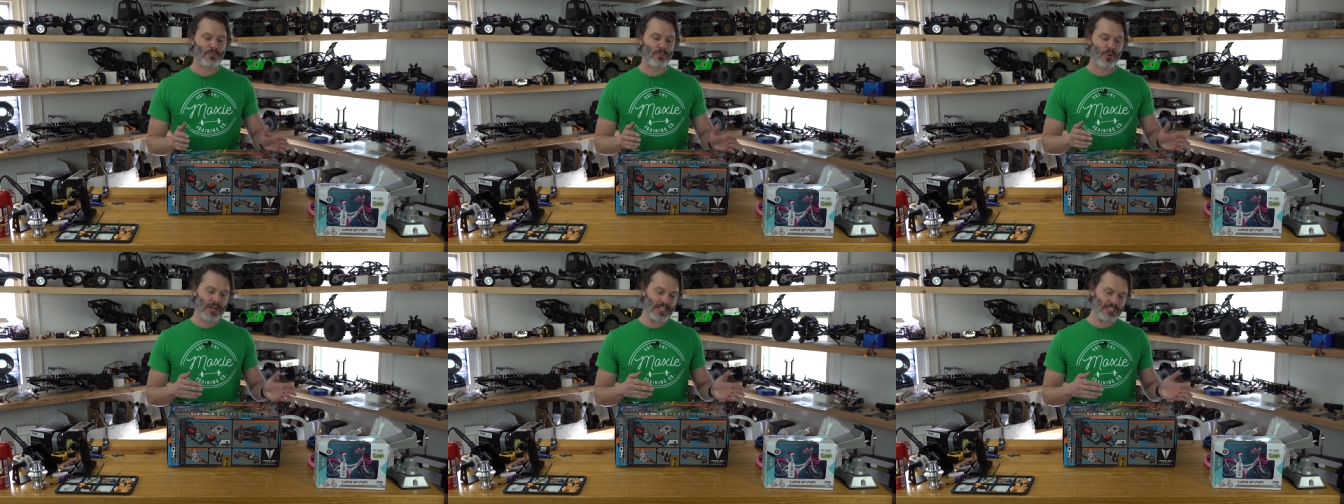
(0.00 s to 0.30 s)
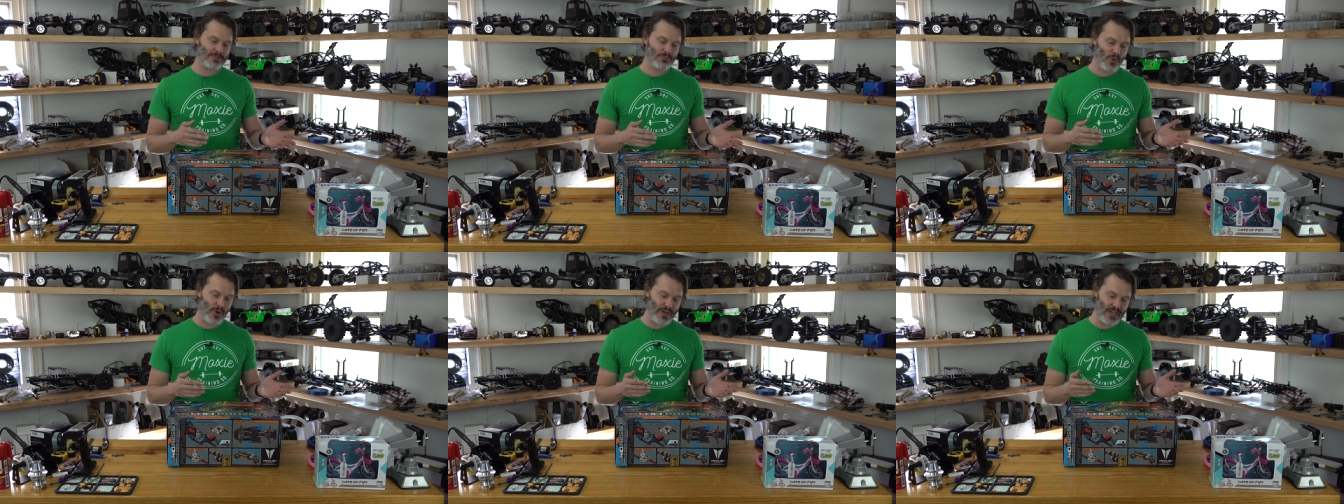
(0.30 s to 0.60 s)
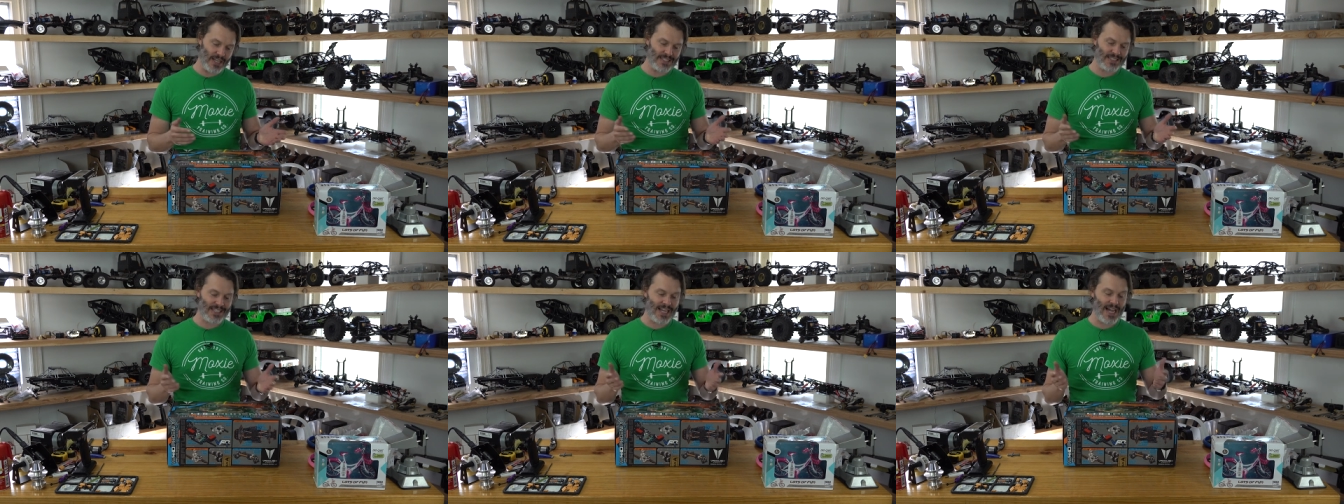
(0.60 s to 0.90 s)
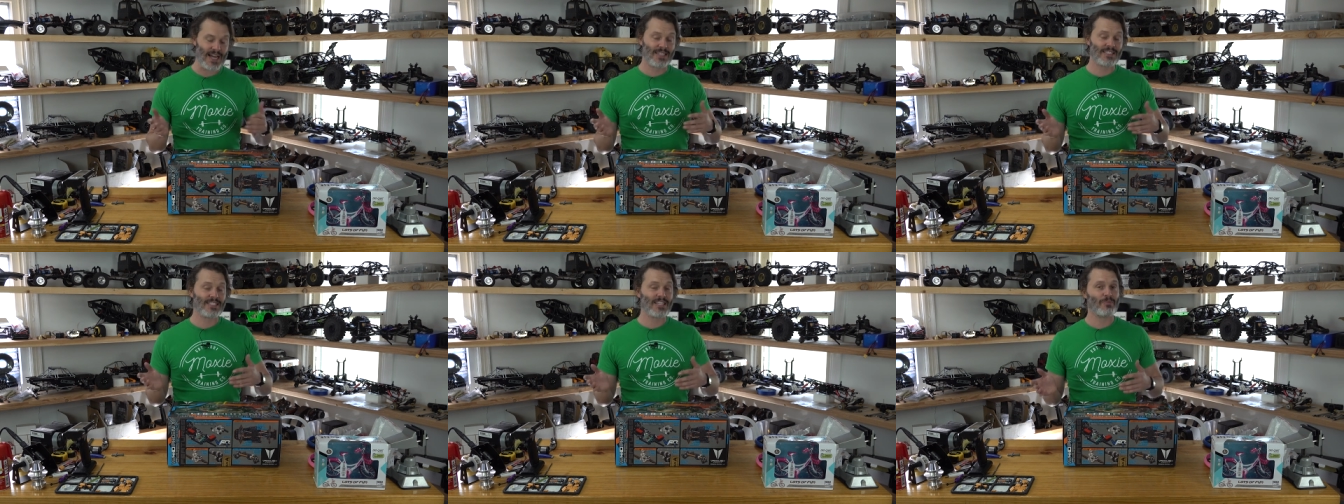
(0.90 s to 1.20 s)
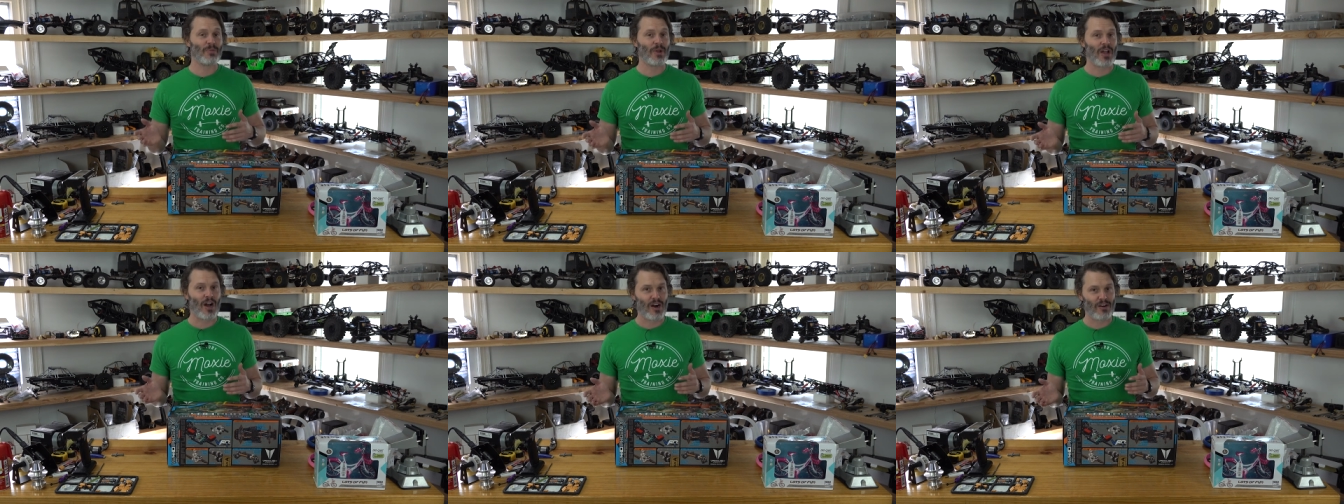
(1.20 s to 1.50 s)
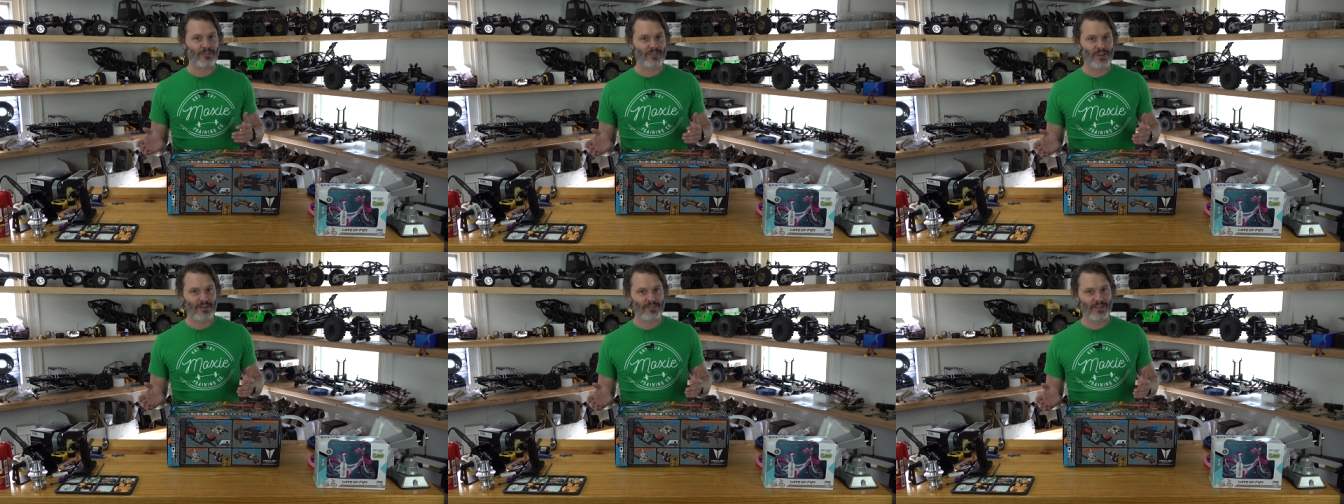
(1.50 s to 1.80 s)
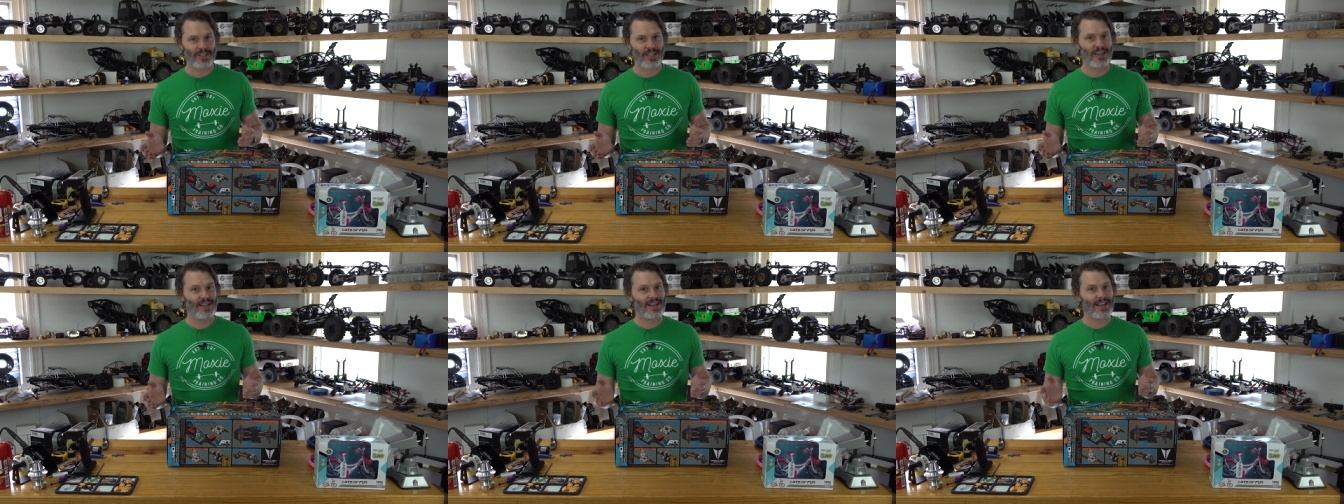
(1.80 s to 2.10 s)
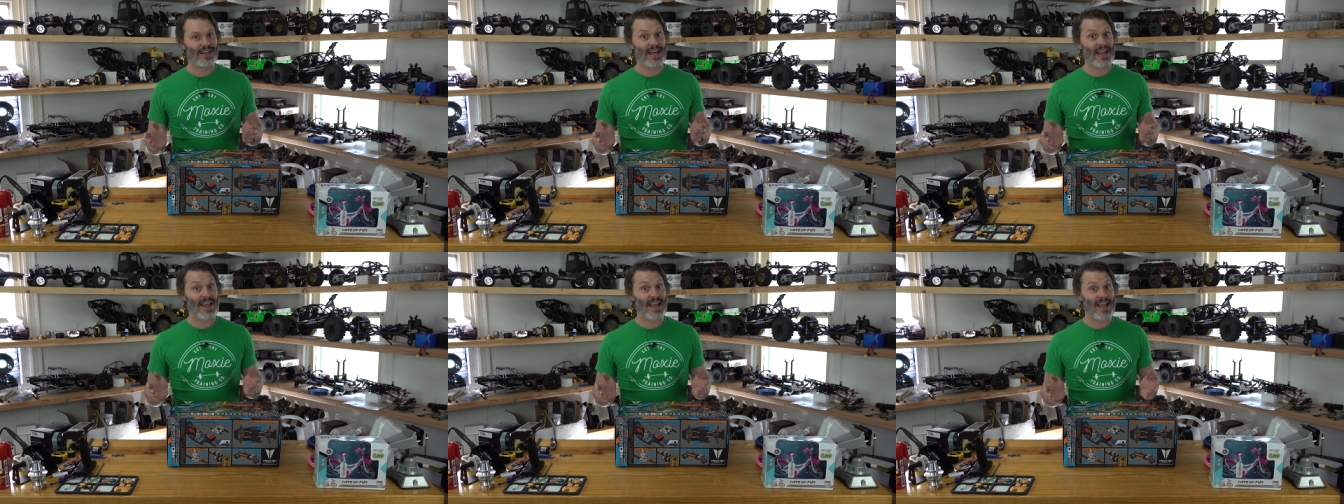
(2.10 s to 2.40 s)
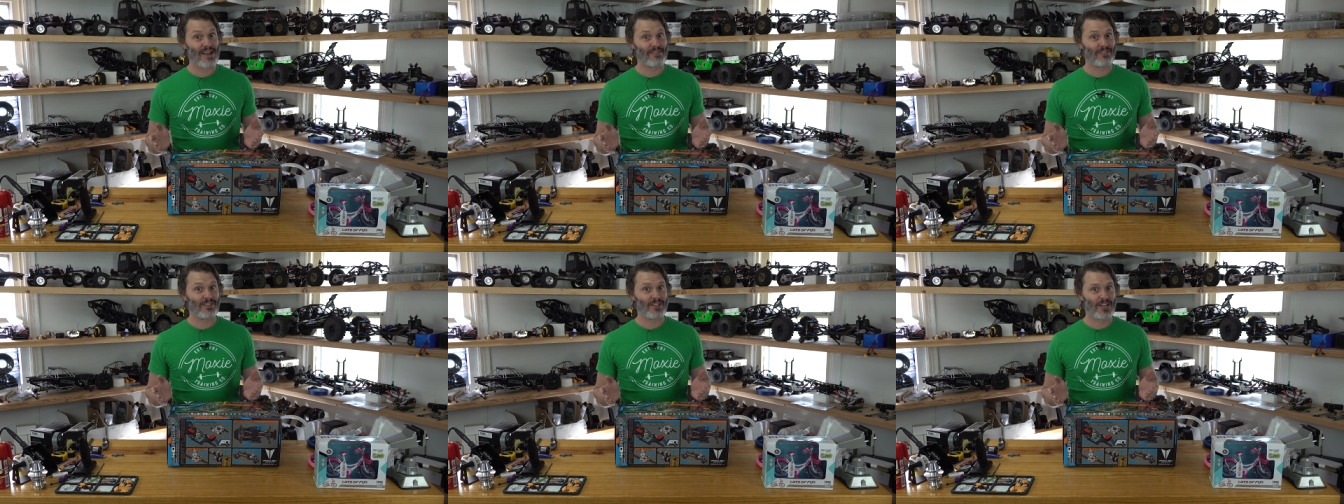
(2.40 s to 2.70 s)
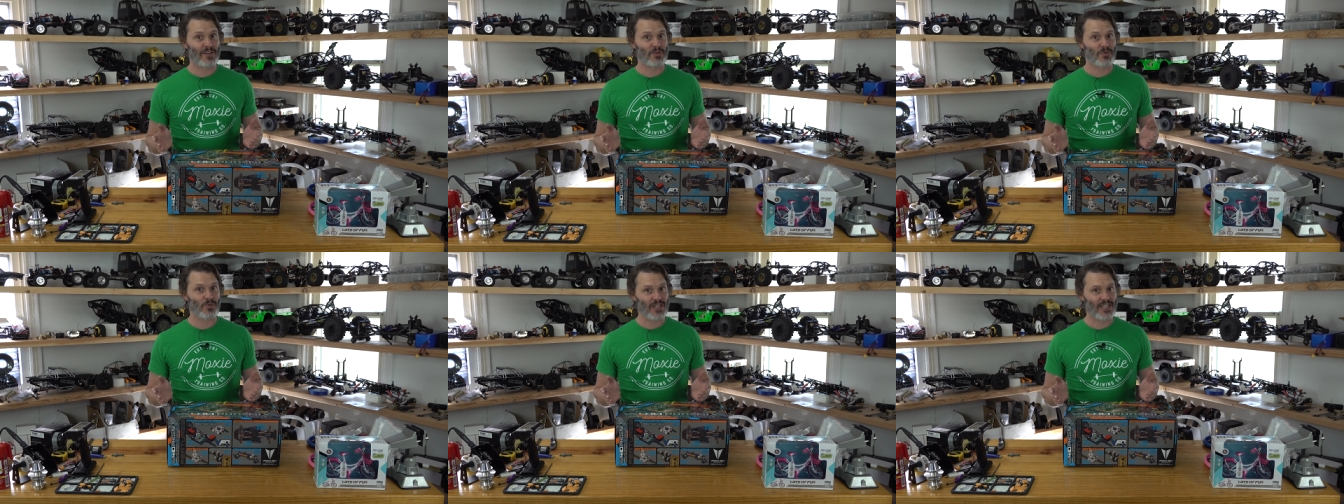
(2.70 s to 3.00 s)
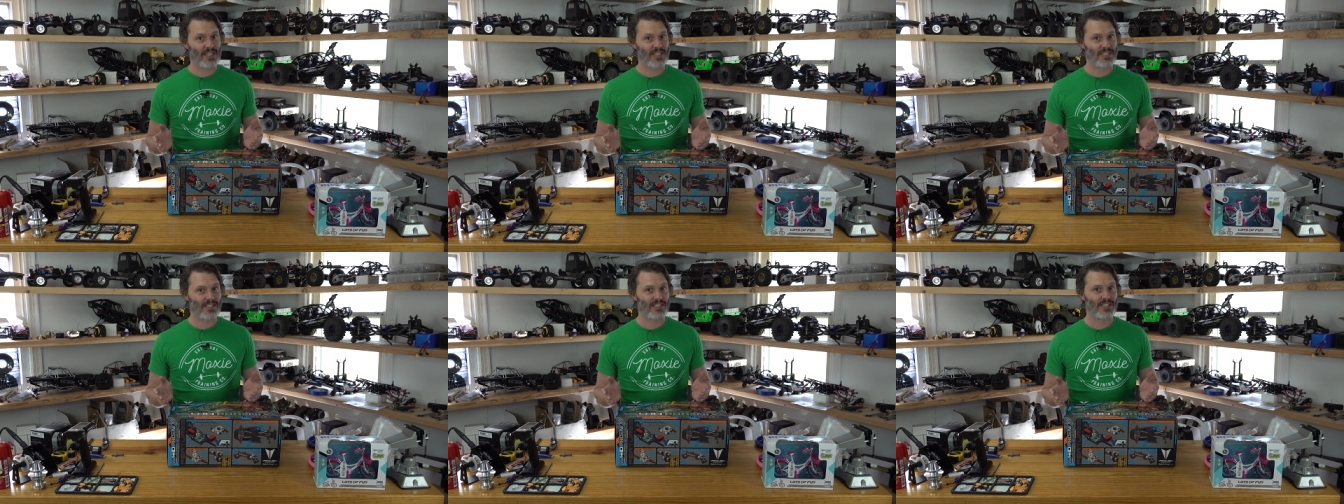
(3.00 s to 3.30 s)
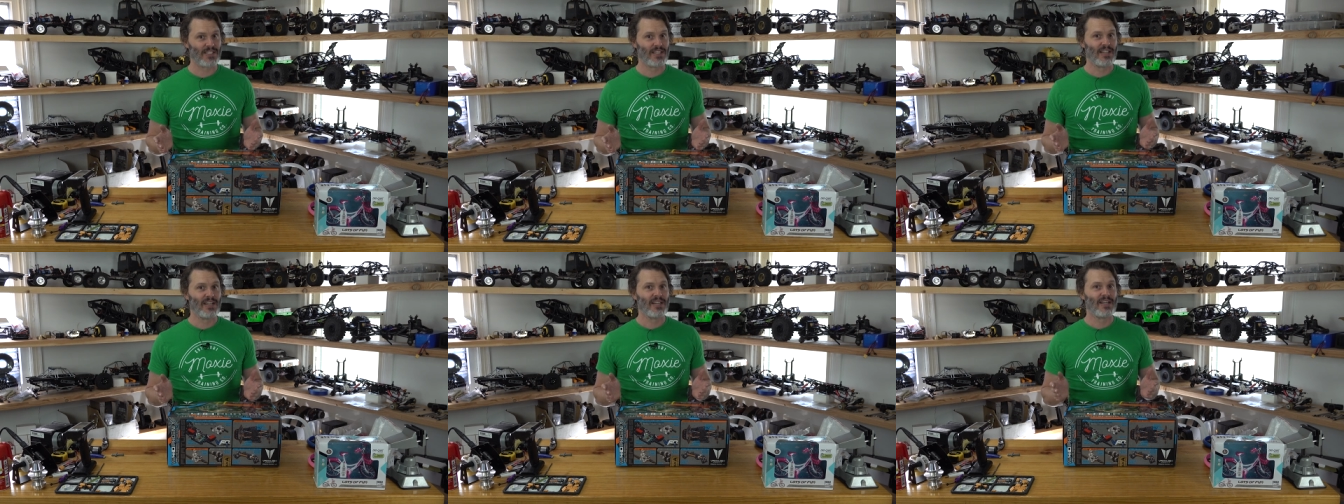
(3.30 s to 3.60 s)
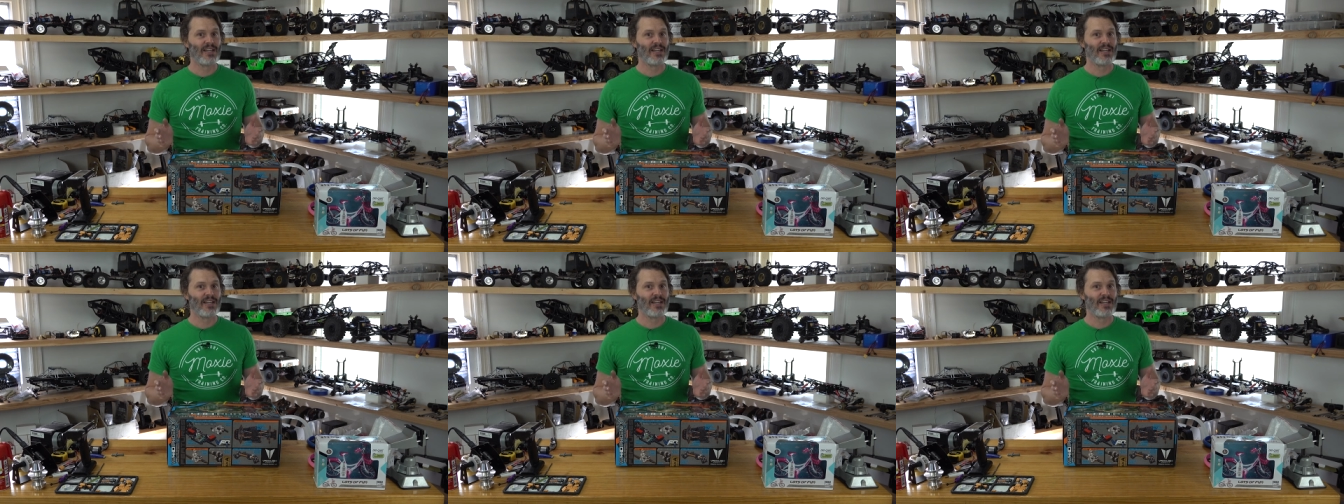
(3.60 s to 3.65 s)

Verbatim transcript: The price point has kind of set me off of it. I have a lot of rigs.